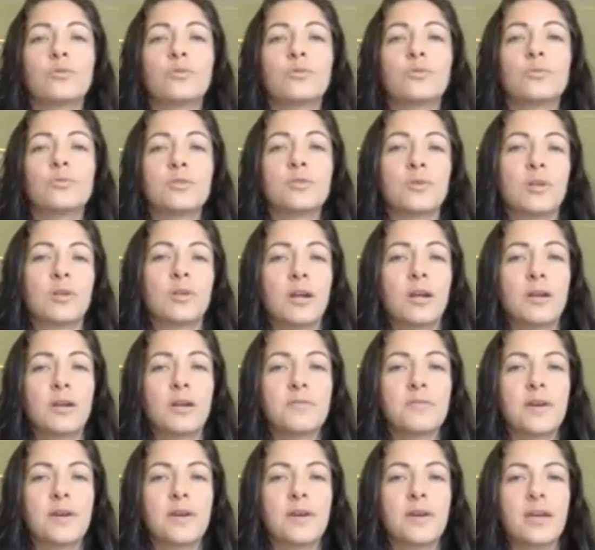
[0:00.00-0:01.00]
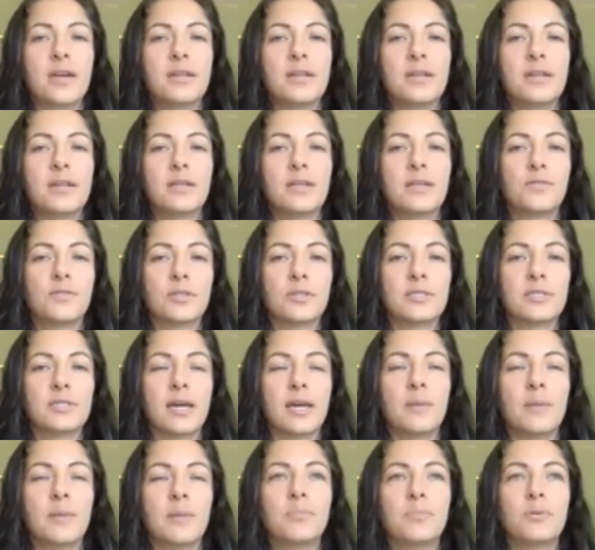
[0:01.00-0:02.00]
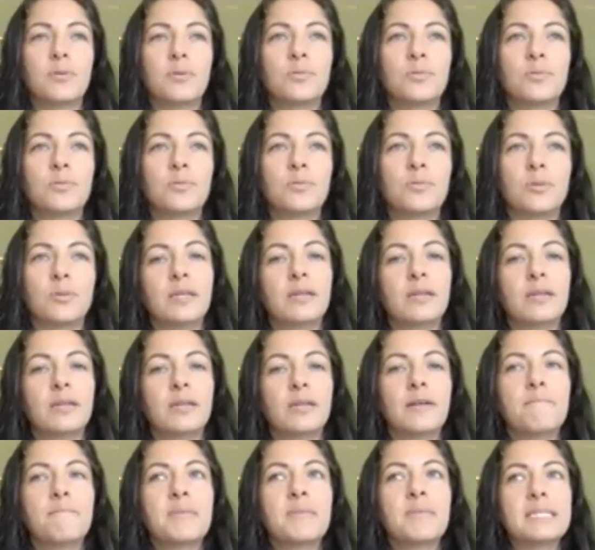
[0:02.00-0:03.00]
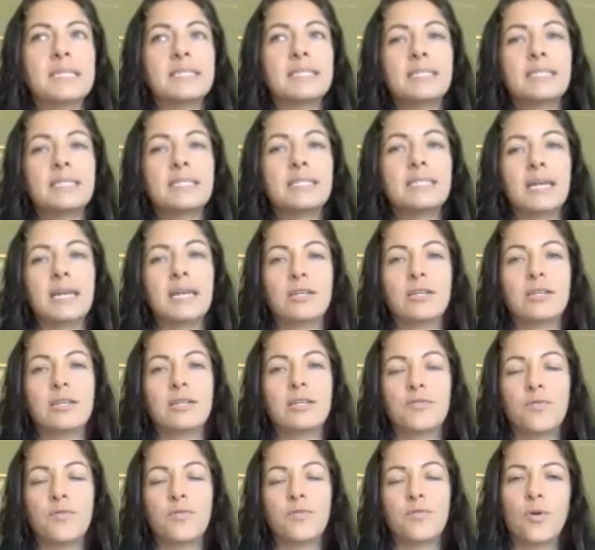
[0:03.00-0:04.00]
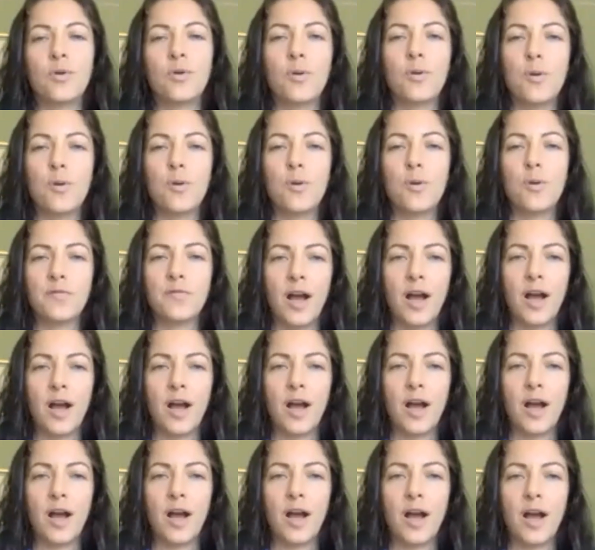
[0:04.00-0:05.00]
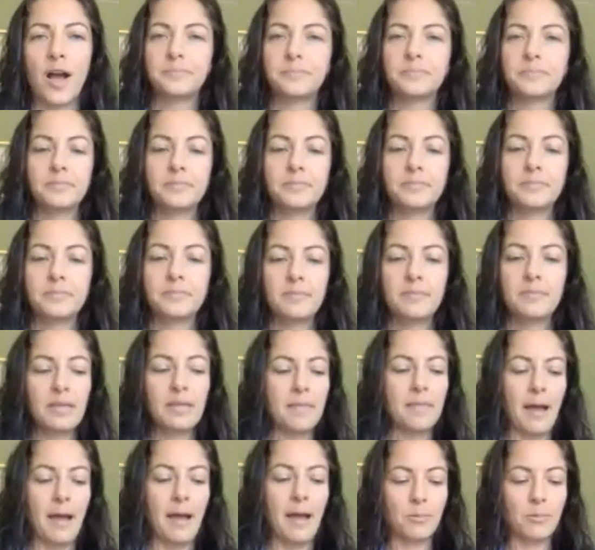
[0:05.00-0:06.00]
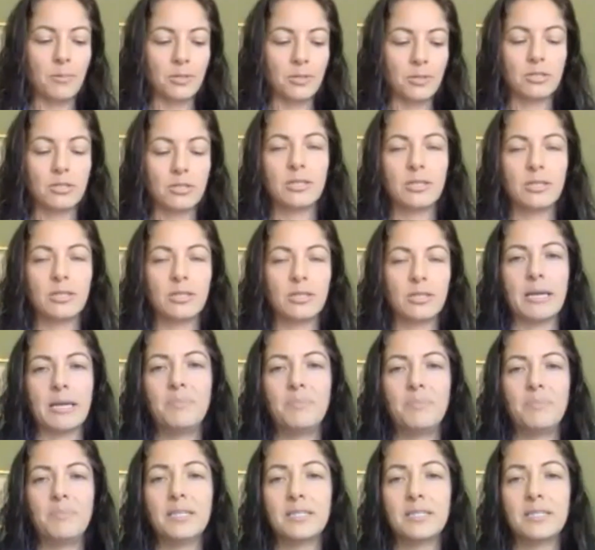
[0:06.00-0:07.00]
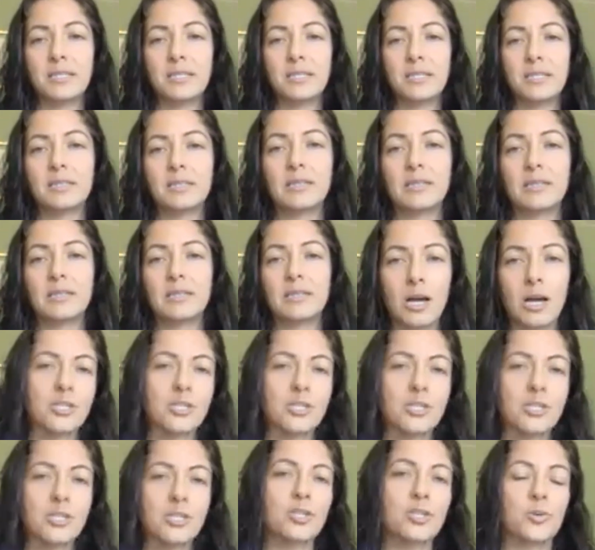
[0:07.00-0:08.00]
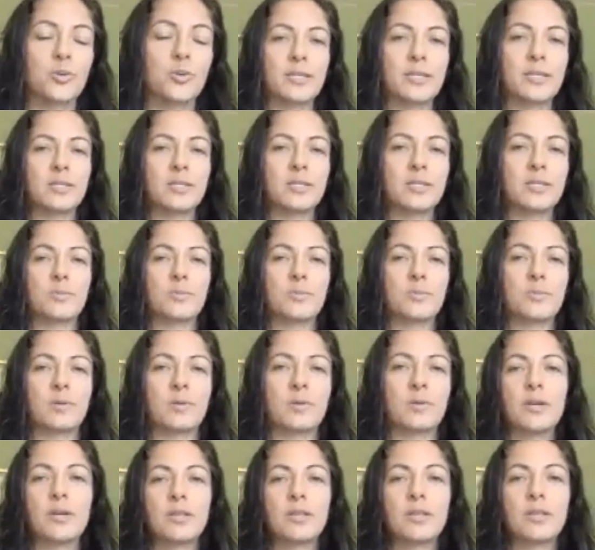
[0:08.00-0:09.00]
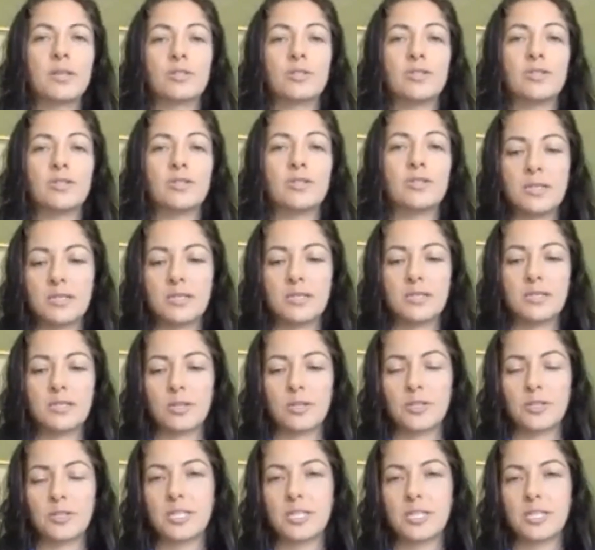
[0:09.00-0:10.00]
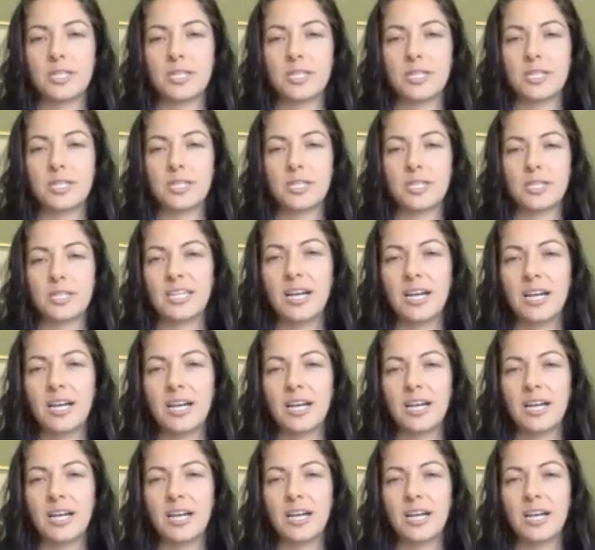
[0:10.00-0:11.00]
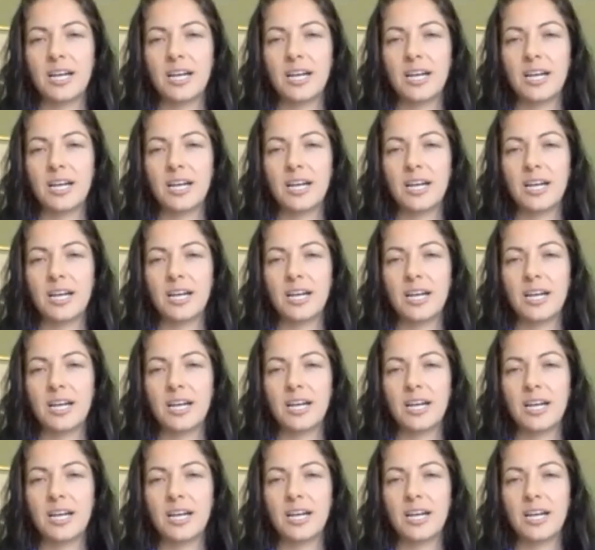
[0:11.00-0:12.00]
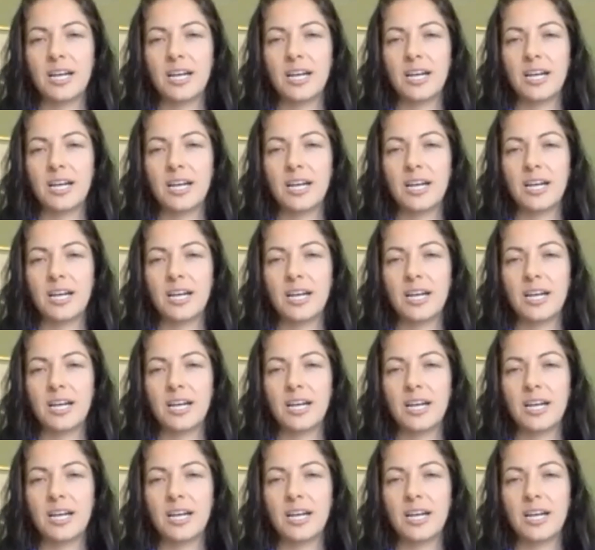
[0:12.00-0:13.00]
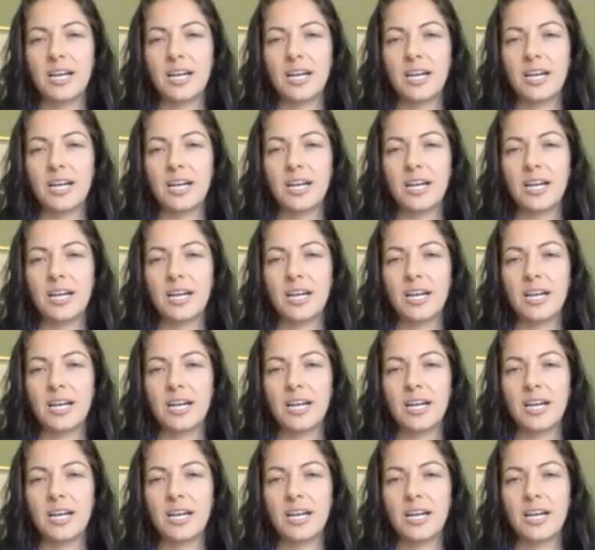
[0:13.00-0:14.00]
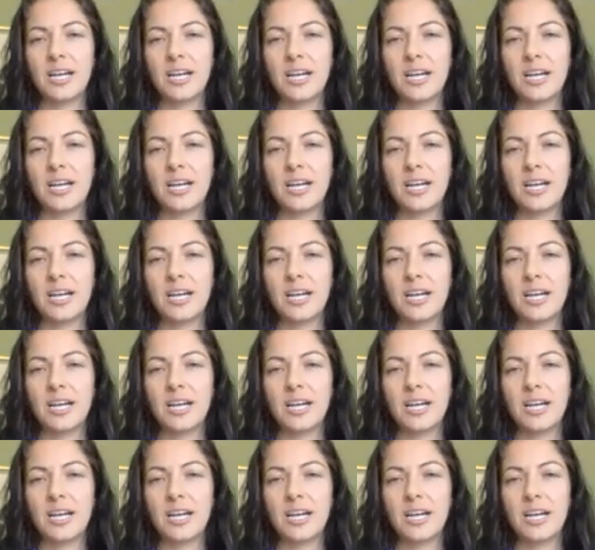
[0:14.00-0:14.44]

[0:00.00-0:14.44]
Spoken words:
or rheumatoid arthritis, for example, would be stage 4 or 5. And that would look like pitta lodged in the joints, where the joints start to get hot and inflamed and painful. So that's still ama.